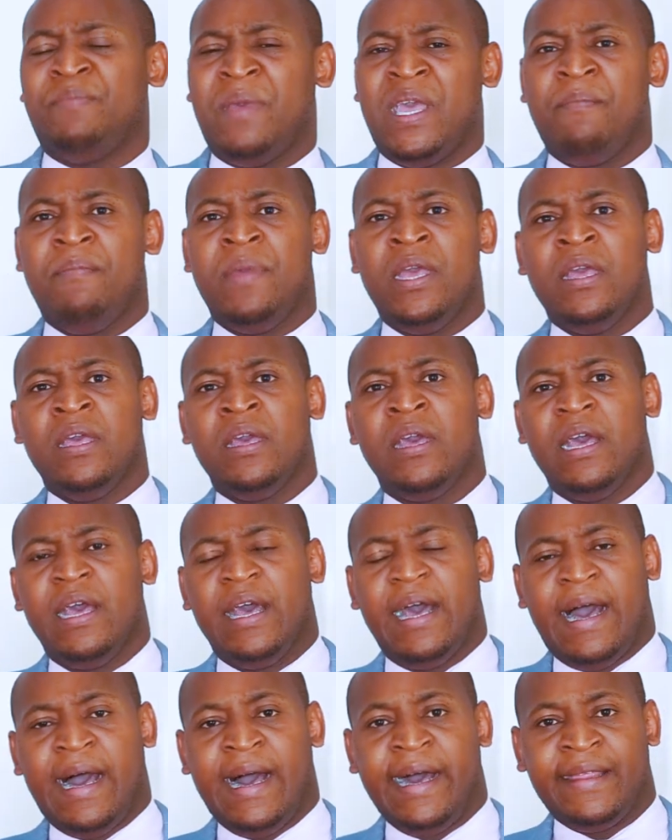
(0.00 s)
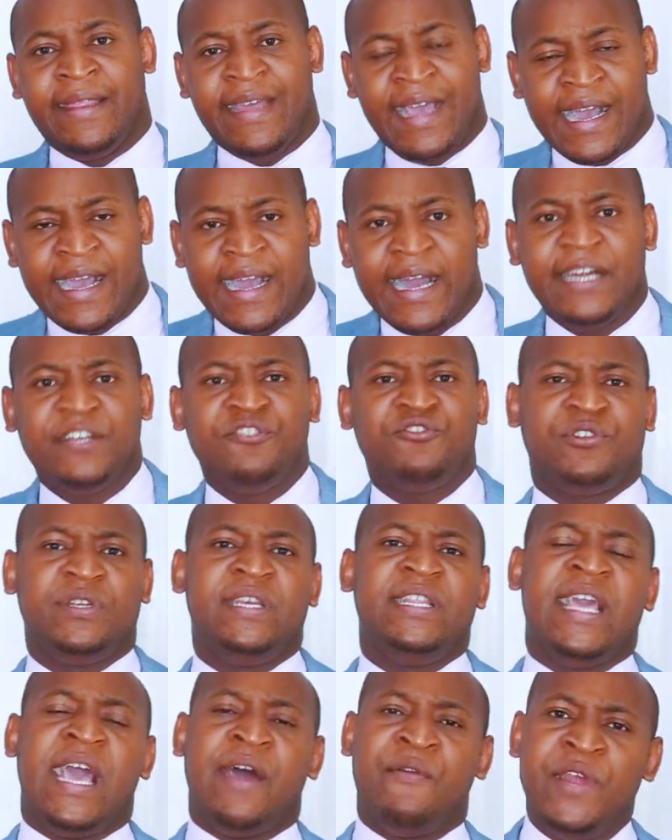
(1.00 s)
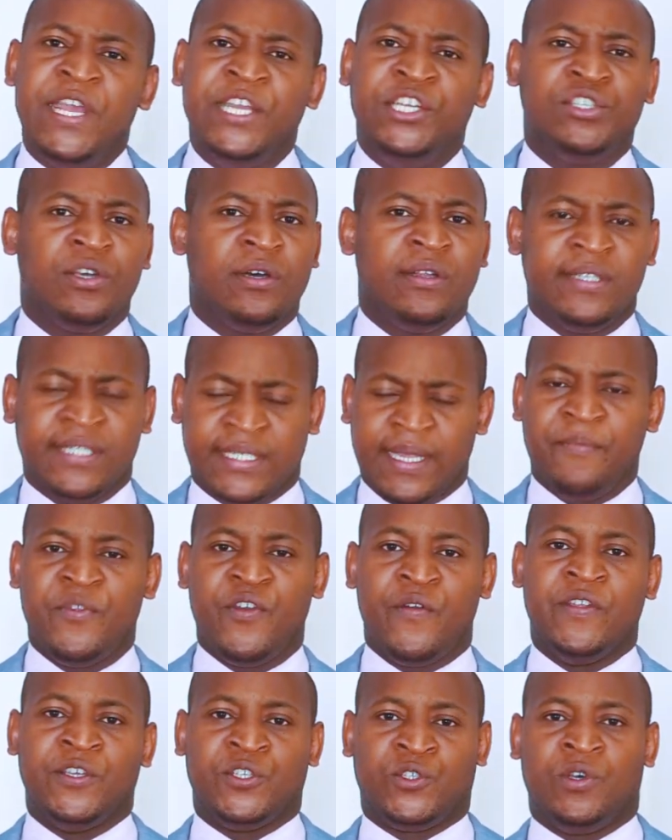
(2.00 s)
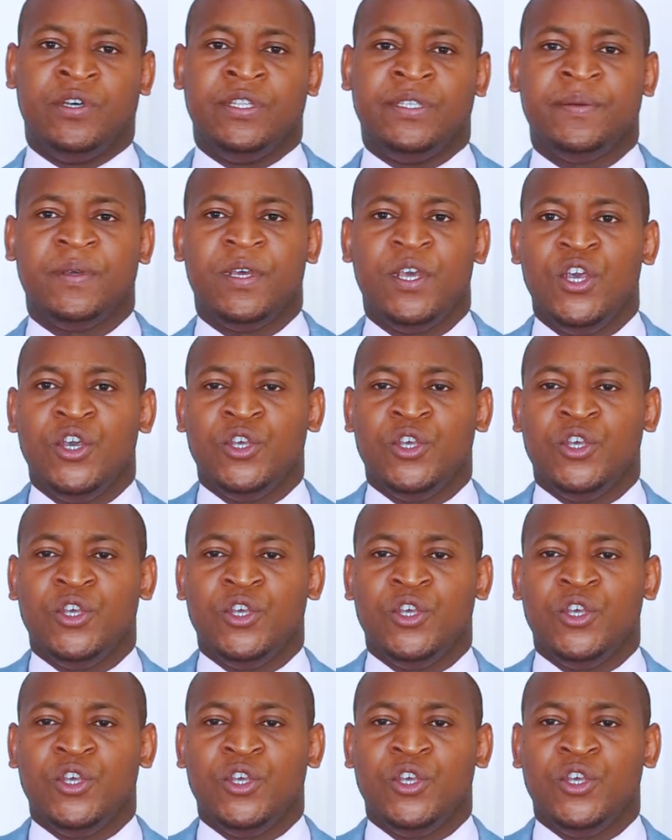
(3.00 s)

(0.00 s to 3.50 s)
maybe their country, their region, something of the sort.